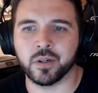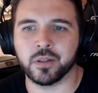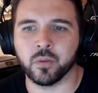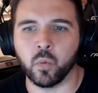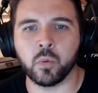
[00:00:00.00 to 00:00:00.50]

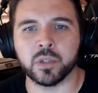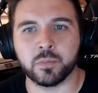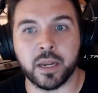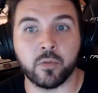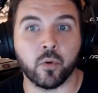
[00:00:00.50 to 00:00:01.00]
One was
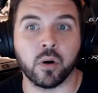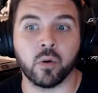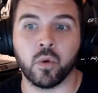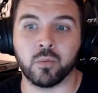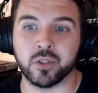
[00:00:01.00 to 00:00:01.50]
made for it,
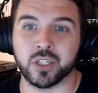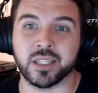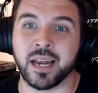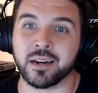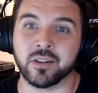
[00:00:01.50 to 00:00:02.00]
one was just
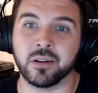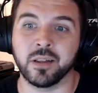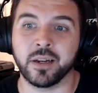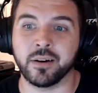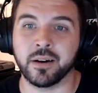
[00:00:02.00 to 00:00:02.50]
tacked on
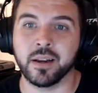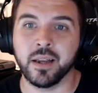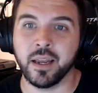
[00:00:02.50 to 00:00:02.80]
later,